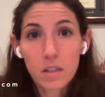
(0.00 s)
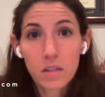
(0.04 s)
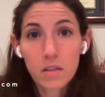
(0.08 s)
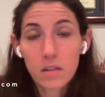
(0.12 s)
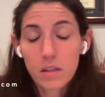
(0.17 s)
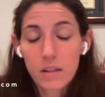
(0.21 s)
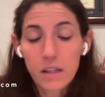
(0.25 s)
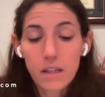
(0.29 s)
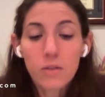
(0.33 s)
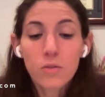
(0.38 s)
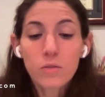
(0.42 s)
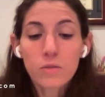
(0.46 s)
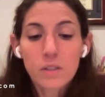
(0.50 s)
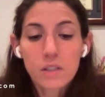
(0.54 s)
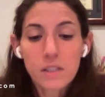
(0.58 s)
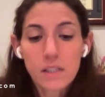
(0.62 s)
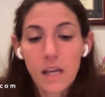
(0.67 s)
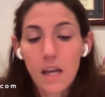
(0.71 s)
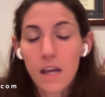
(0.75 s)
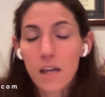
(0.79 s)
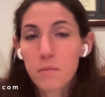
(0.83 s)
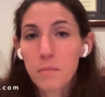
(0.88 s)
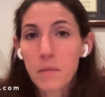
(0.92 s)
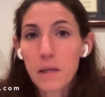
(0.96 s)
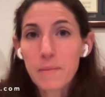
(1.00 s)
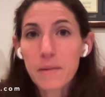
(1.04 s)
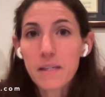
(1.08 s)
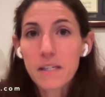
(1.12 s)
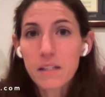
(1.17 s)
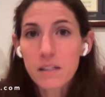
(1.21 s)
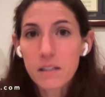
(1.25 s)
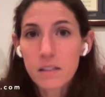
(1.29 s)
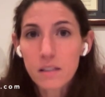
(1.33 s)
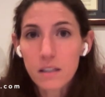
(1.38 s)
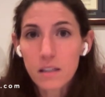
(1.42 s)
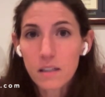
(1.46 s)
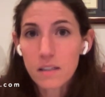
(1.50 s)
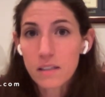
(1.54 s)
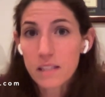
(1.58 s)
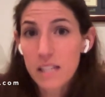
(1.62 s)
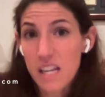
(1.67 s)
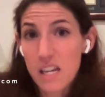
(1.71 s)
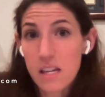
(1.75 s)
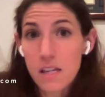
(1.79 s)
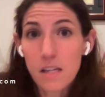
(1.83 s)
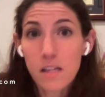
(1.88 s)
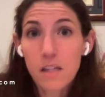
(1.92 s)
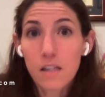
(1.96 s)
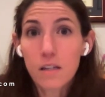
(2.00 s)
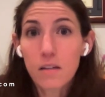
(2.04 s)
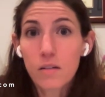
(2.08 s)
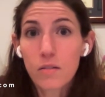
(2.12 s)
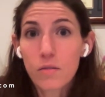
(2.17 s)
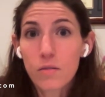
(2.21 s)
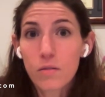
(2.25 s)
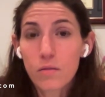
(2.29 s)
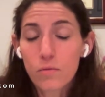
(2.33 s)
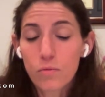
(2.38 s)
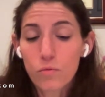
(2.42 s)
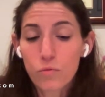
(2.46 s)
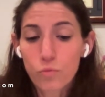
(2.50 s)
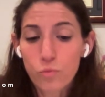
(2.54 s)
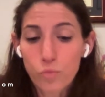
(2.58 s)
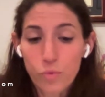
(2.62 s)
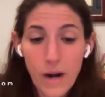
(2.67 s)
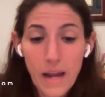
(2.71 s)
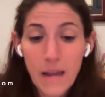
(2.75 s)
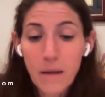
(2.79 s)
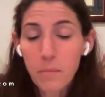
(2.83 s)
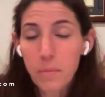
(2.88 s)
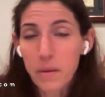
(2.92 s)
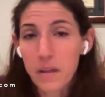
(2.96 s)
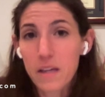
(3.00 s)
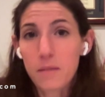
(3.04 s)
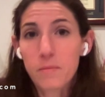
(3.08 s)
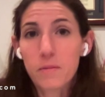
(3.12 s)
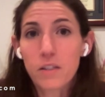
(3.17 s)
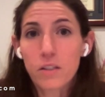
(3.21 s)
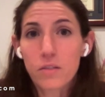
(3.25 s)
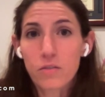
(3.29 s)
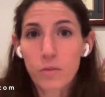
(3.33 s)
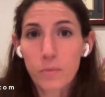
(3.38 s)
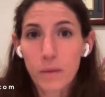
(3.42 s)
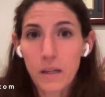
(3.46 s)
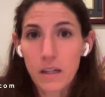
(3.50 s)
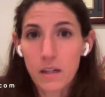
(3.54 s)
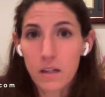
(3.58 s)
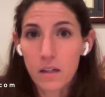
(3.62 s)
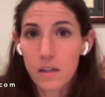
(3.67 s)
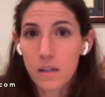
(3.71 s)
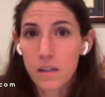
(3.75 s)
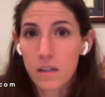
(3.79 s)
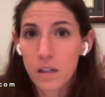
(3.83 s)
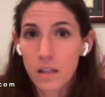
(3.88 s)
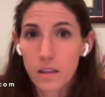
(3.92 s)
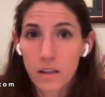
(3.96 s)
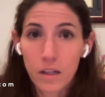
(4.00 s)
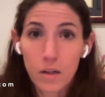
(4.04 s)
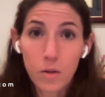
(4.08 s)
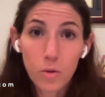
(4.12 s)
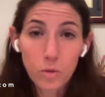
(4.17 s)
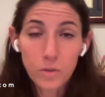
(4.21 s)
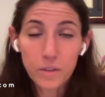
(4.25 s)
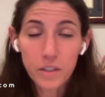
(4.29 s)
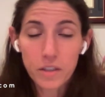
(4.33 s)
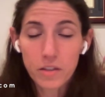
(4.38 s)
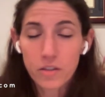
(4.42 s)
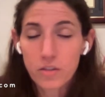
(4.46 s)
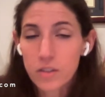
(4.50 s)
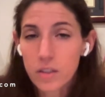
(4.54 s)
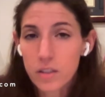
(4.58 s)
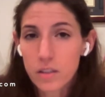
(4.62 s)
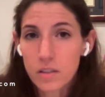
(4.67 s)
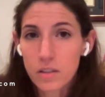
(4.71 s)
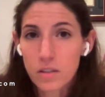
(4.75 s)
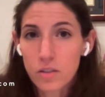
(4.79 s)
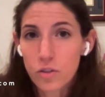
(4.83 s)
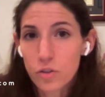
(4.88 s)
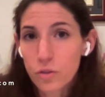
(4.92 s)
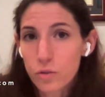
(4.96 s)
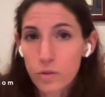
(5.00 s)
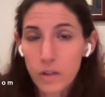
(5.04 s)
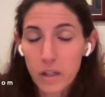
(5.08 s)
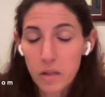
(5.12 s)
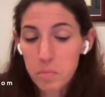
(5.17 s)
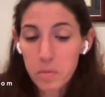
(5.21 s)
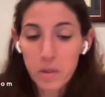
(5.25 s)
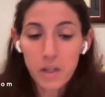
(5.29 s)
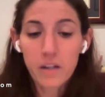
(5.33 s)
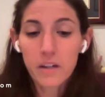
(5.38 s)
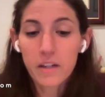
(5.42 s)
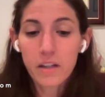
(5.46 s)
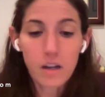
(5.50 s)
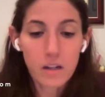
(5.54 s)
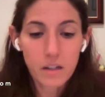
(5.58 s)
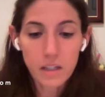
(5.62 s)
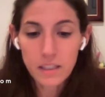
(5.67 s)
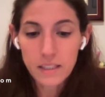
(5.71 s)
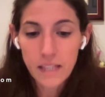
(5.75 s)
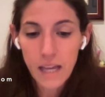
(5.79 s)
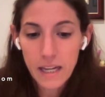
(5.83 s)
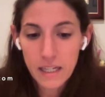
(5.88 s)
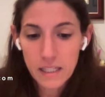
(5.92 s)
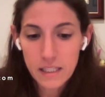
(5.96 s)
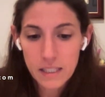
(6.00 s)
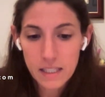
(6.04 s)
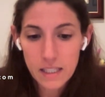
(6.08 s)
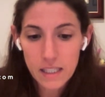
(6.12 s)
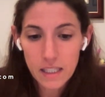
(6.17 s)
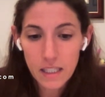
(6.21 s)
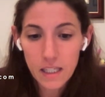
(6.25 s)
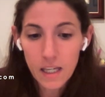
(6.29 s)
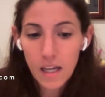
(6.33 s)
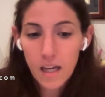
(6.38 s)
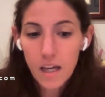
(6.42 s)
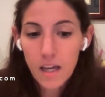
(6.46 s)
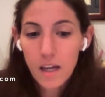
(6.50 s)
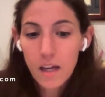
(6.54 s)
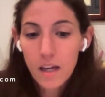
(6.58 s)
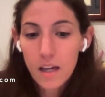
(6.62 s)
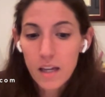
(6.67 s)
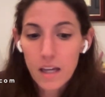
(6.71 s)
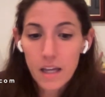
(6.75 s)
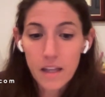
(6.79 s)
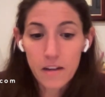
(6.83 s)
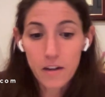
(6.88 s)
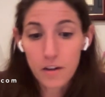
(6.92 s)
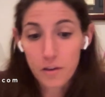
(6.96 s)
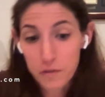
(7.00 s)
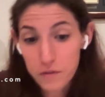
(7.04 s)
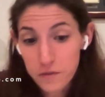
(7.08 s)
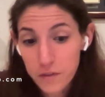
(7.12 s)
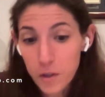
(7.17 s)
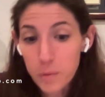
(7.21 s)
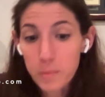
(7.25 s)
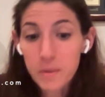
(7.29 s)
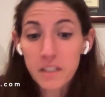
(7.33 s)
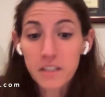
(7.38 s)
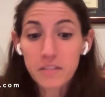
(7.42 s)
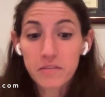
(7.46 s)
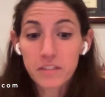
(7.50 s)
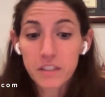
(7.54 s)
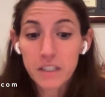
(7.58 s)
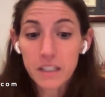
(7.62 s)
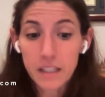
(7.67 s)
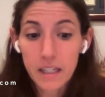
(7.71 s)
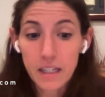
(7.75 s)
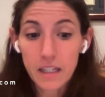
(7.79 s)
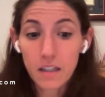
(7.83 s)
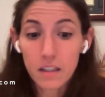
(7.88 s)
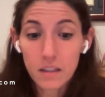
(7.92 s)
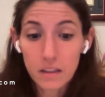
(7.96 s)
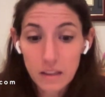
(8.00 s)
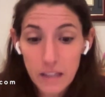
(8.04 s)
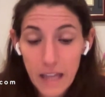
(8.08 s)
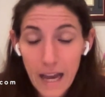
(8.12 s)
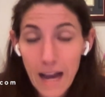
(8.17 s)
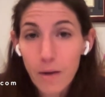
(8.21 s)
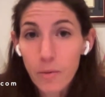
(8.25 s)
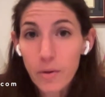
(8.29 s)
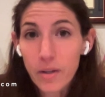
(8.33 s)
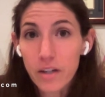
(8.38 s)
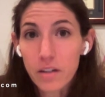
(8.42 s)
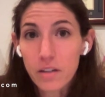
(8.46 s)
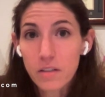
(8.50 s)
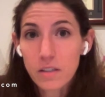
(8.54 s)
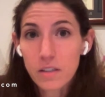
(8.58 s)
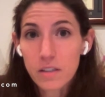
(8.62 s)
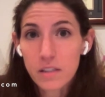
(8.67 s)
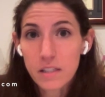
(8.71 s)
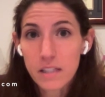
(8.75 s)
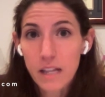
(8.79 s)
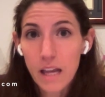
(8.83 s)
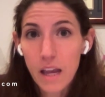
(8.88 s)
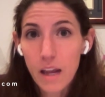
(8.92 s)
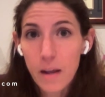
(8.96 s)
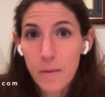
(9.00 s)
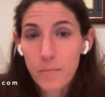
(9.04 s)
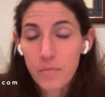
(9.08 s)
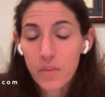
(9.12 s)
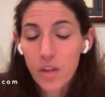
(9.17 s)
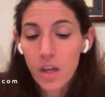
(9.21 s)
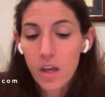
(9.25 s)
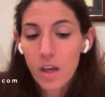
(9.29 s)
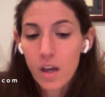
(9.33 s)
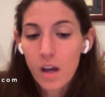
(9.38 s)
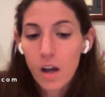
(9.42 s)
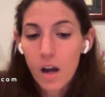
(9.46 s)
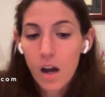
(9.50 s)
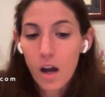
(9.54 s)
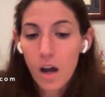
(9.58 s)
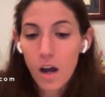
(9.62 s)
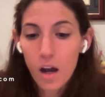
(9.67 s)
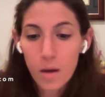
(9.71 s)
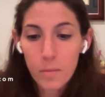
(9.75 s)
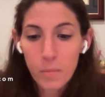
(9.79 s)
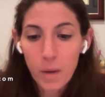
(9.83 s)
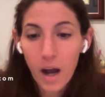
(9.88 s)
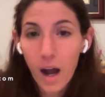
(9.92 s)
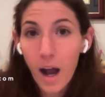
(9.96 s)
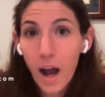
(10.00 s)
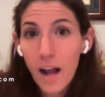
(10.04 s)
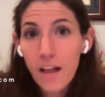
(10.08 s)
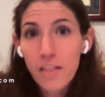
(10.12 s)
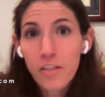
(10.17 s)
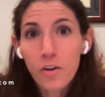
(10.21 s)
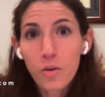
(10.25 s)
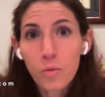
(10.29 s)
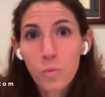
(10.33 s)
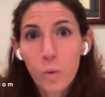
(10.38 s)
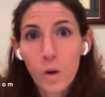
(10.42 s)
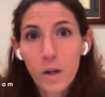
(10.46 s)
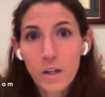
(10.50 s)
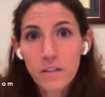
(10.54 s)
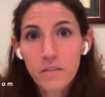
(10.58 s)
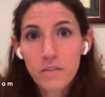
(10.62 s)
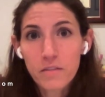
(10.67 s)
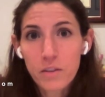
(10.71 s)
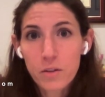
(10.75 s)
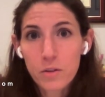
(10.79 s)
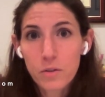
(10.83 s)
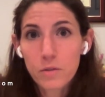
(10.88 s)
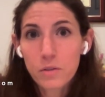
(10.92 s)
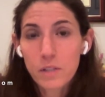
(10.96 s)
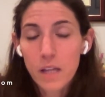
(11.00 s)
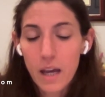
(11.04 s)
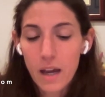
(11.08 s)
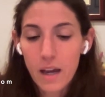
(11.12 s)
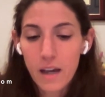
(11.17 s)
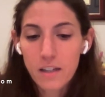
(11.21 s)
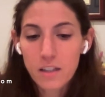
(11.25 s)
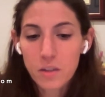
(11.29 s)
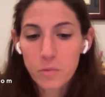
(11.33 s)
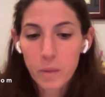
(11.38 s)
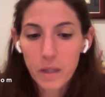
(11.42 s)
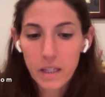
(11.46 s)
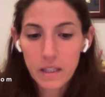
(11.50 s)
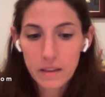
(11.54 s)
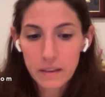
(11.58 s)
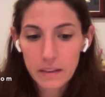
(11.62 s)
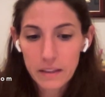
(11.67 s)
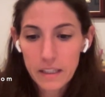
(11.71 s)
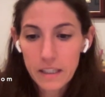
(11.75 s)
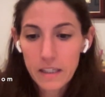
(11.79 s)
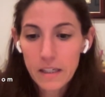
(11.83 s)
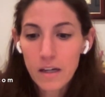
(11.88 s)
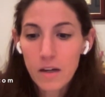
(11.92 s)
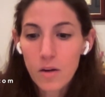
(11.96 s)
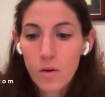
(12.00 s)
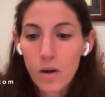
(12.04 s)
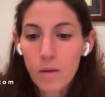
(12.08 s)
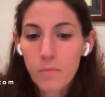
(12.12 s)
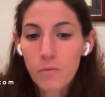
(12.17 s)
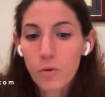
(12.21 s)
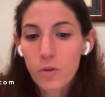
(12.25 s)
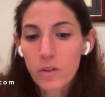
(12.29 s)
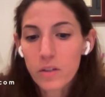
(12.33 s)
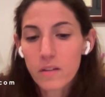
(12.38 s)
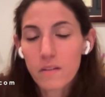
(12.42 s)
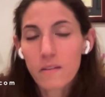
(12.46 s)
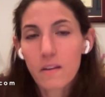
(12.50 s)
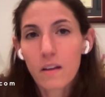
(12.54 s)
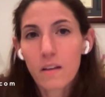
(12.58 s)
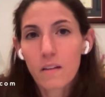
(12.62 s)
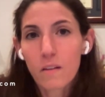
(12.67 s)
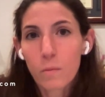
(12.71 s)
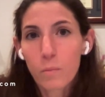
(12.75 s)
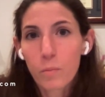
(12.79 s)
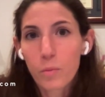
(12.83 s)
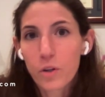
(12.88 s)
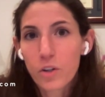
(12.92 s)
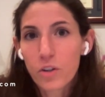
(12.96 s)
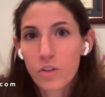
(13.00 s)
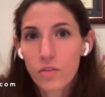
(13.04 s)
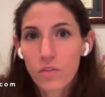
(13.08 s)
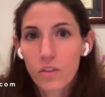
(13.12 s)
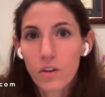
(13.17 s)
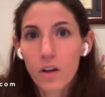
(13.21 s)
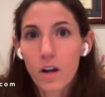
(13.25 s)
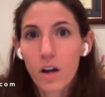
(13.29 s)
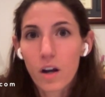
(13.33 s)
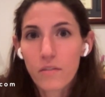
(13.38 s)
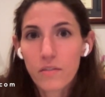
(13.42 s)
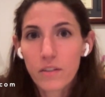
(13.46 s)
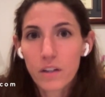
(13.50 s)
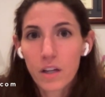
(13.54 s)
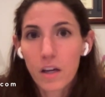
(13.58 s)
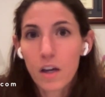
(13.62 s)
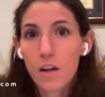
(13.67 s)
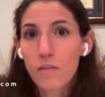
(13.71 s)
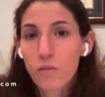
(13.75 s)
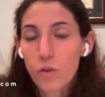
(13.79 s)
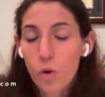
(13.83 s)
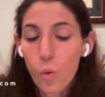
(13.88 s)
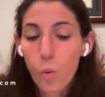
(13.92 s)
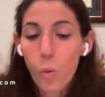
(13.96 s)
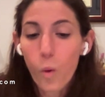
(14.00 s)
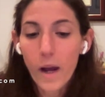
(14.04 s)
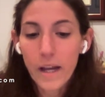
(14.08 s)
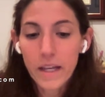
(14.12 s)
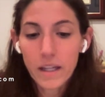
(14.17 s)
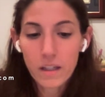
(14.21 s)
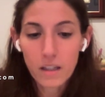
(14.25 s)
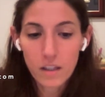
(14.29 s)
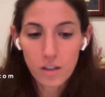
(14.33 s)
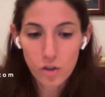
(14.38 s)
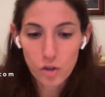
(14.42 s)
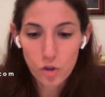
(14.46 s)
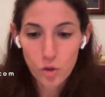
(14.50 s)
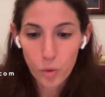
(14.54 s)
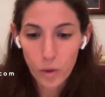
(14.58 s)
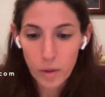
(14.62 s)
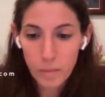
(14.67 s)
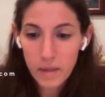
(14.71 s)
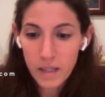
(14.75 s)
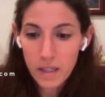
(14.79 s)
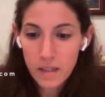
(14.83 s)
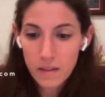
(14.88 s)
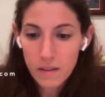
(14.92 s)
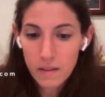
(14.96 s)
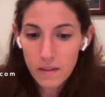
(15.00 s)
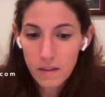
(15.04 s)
they don't say, maybe he's like taking rent payments from Annika and like holding her to this new like periodic tenancy and affirmatively like allowing her to stay. Either one of those acts by Leo, I'm going to say, is a breach of the covenant of quiet enjoyment,